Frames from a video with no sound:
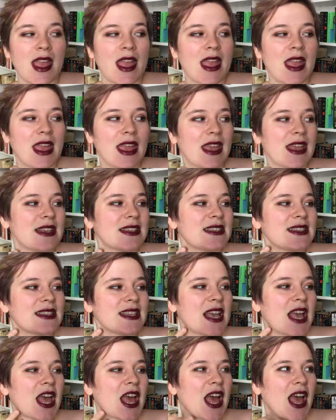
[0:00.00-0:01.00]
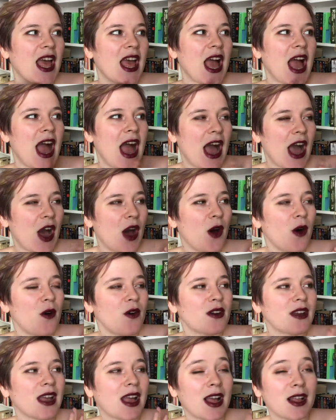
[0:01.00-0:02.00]
is
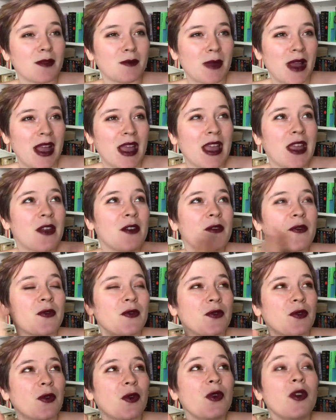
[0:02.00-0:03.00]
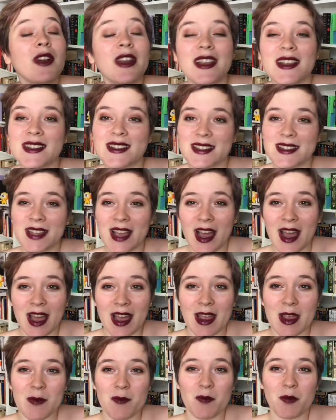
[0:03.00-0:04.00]
how Karl May, for his
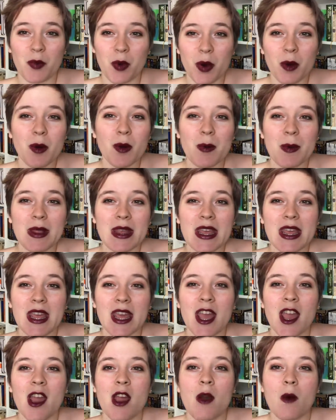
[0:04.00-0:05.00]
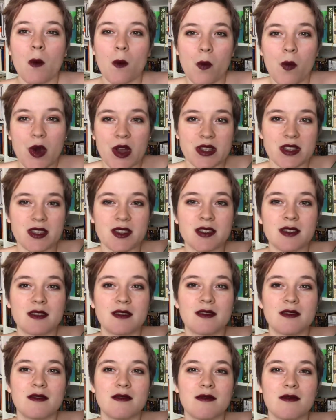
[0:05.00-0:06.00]
time, probably
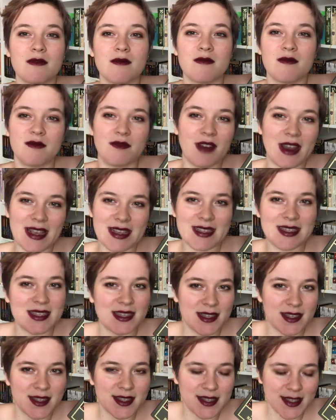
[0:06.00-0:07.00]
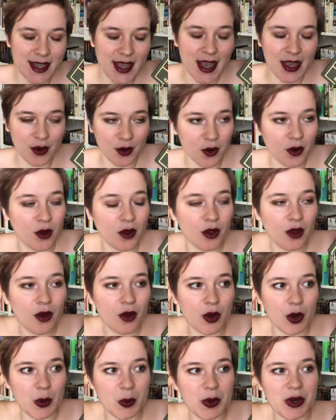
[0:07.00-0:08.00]
wasn't racist at all,
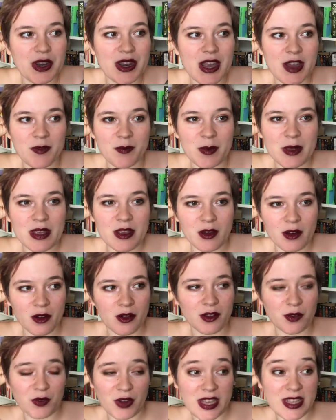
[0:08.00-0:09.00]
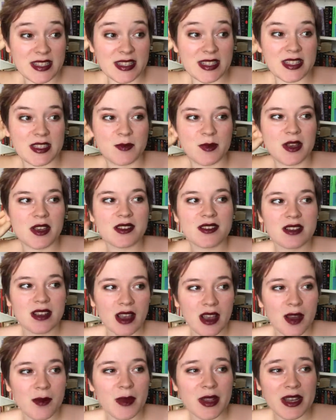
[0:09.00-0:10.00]
or wouldn't have been called racist, because
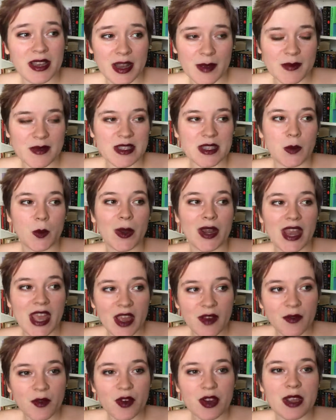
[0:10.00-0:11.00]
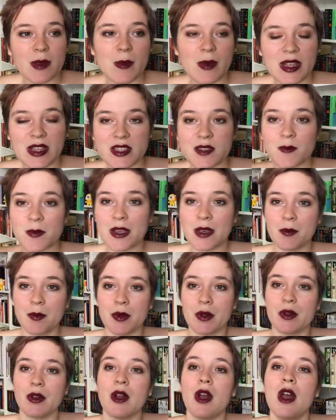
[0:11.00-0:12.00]
Karaben Nemzi, whenever he meets
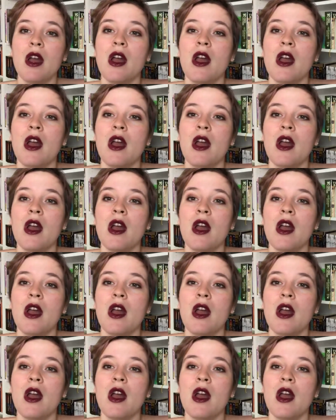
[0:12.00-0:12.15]
people